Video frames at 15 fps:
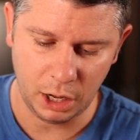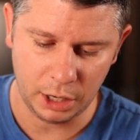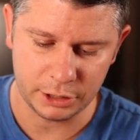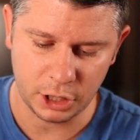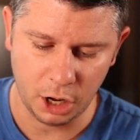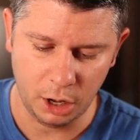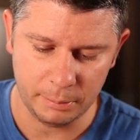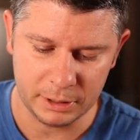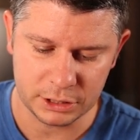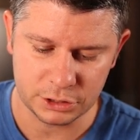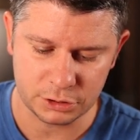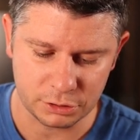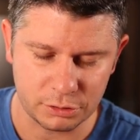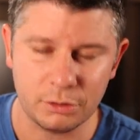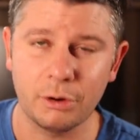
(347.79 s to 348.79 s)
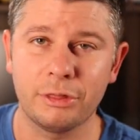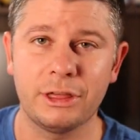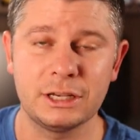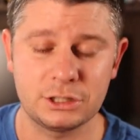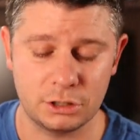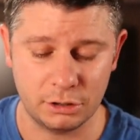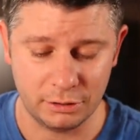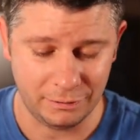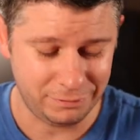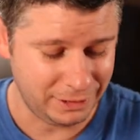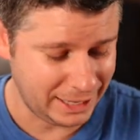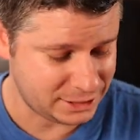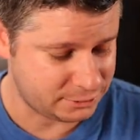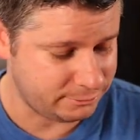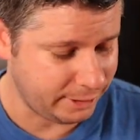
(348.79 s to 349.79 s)
uncommons or things that are of
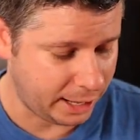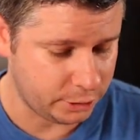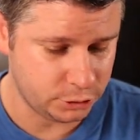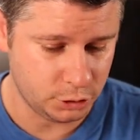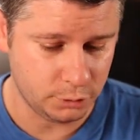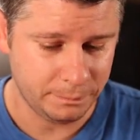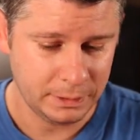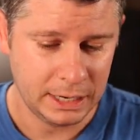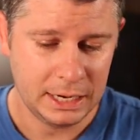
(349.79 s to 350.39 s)
less value,